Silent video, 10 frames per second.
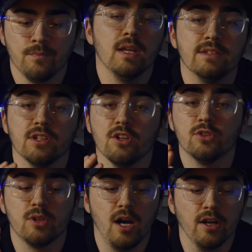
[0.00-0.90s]
It's
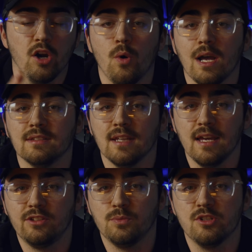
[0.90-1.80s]
also got
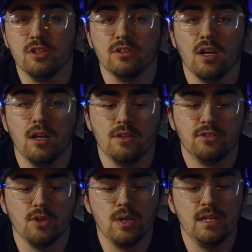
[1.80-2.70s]
OSS, which is
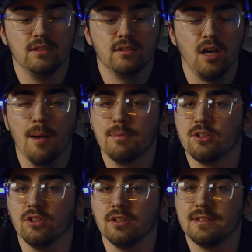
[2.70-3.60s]
Sony's
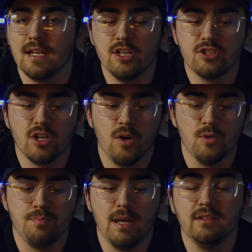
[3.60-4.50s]
Optical Steady Shot,
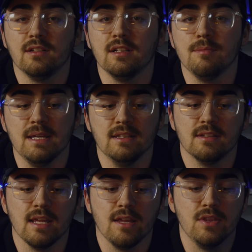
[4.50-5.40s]
which basically
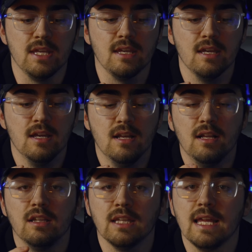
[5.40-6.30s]
means that the
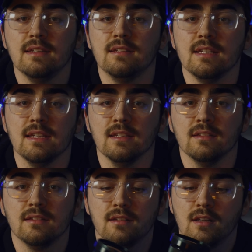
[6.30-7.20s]
lens
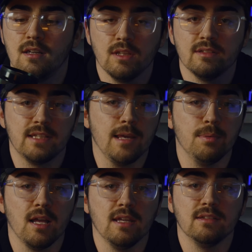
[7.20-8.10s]
is
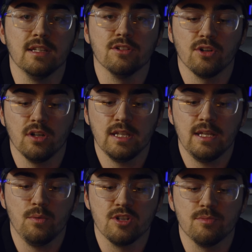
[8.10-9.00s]
stabilized
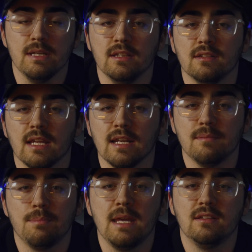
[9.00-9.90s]
internally, which means that
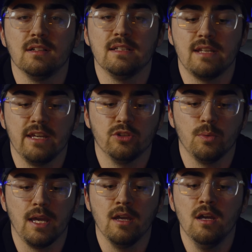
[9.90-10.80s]
it basically takes
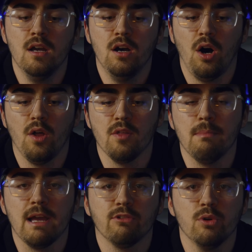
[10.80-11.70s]
away all the
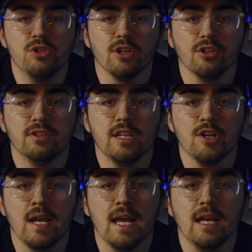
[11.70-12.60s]
micro jitters that
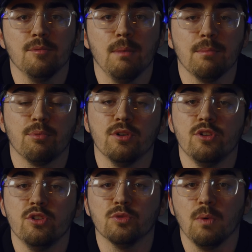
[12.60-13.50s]
your hand might
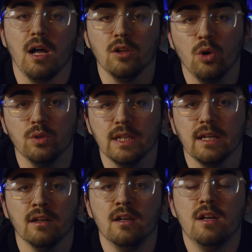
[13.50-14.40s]
produce while
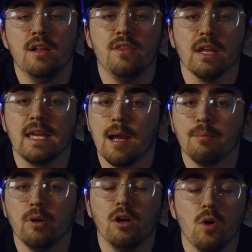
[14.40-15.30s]
holding the
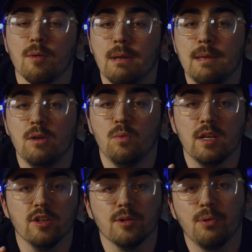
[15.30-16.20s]
camera, or maybe
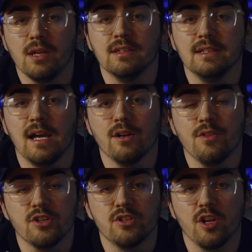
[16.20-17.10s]
when you're pressing down on
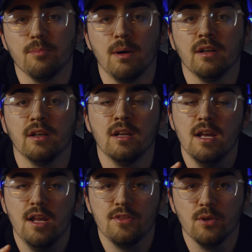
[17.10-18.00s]
the shutter button,
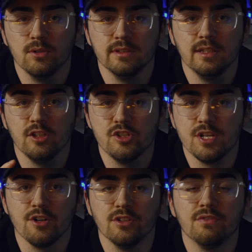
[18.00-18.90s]
those little
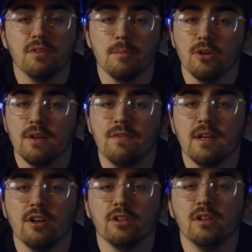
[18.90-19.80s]
jitters from your
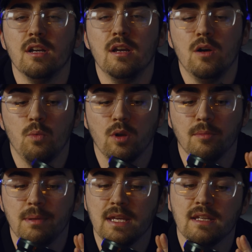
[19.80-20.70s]
finger will
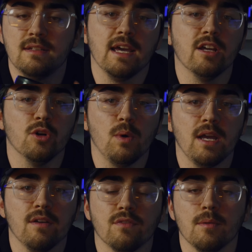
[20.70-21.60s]
be taken
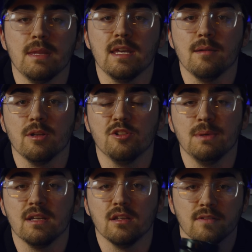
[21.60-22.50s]
away from the image
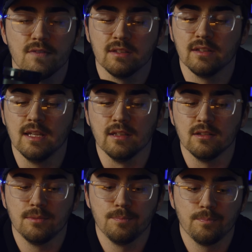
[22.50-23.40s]
because of this
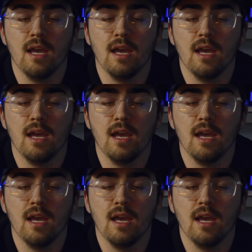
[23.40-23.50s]
lens.